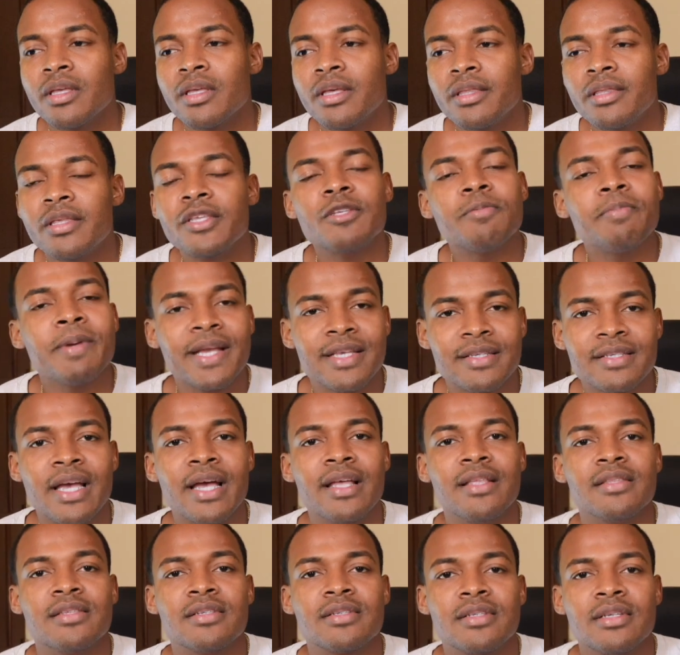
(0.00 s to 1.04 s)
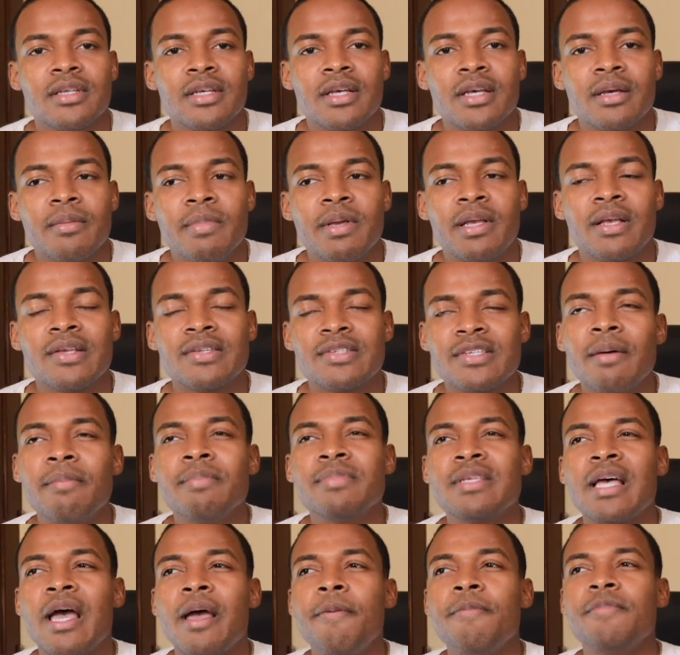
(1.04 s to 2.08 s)
this makes sense because
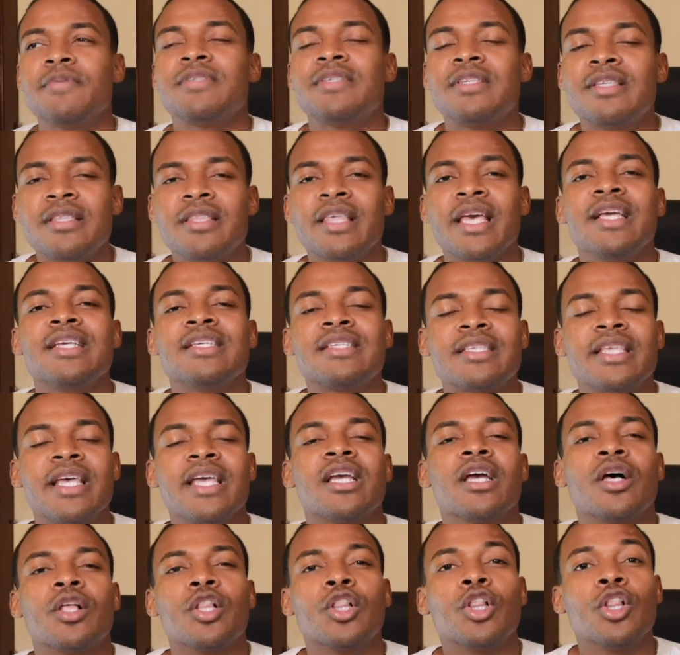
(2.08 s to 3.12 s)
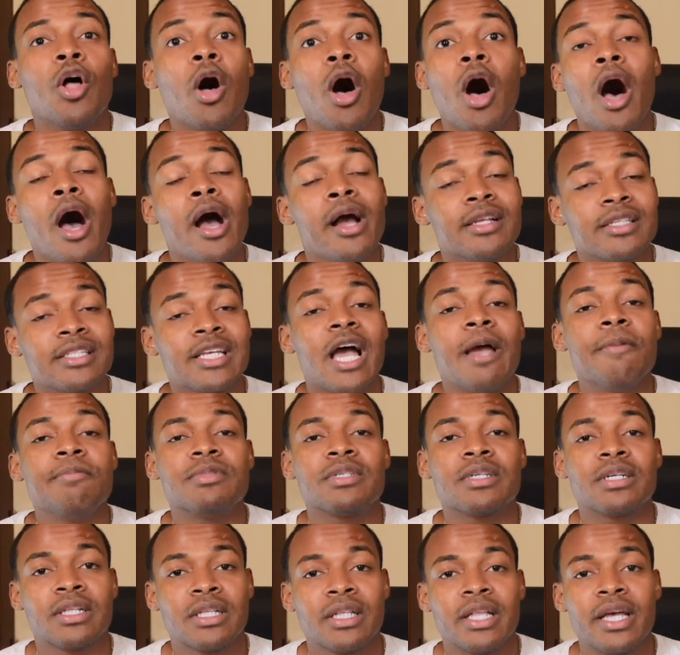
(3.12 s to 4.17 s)
sometimes things take a long time
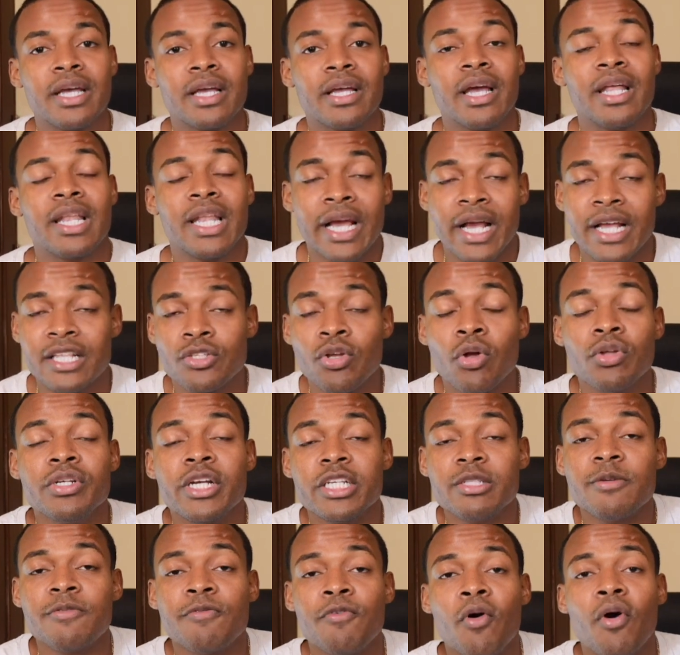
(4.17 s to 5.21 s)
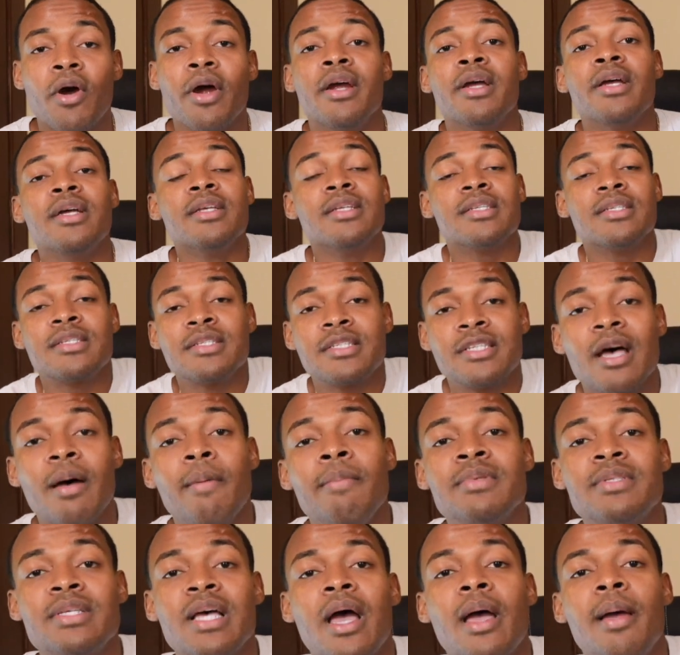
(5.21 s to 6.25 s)
to click. And like I told you guys before,
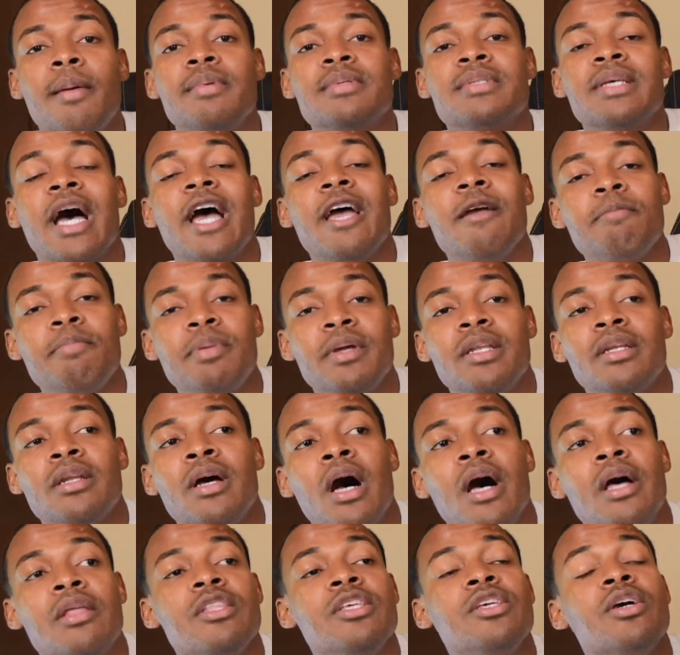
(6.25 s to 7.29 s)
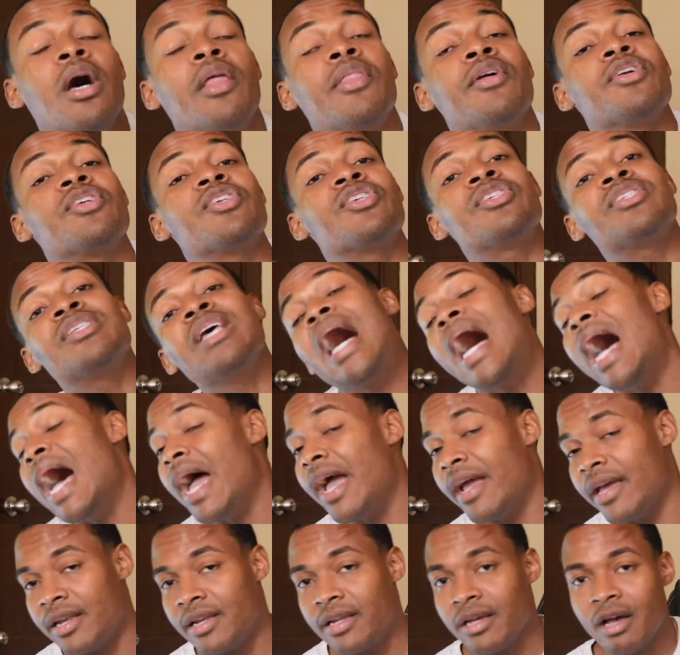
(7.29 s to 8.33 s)
sometimes I've been on the other
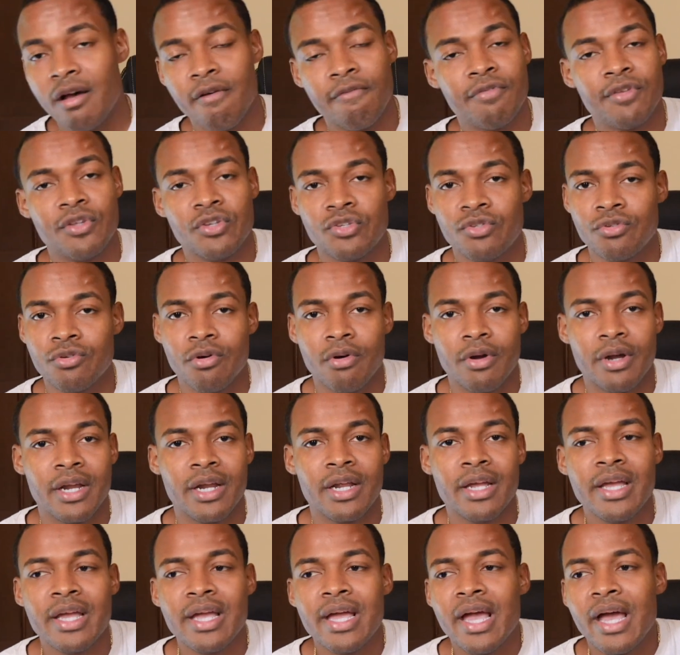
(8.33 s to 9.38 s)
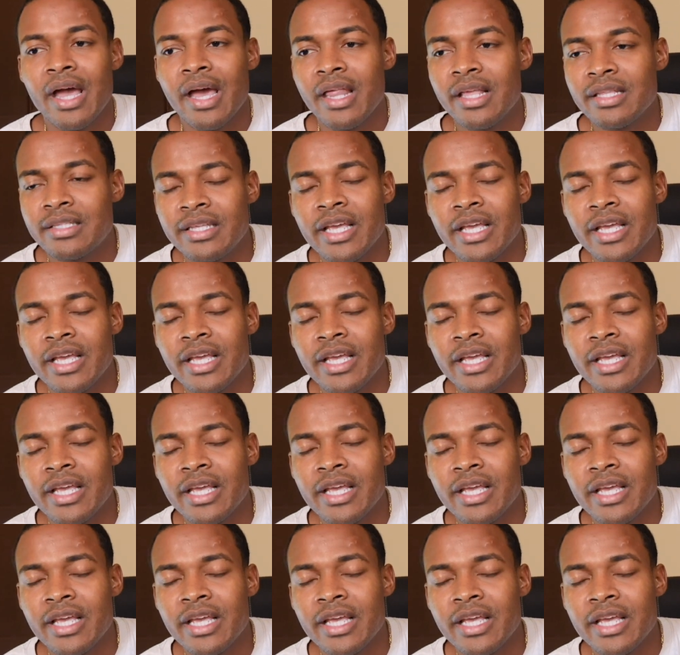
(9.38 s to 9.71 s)
side of this story and it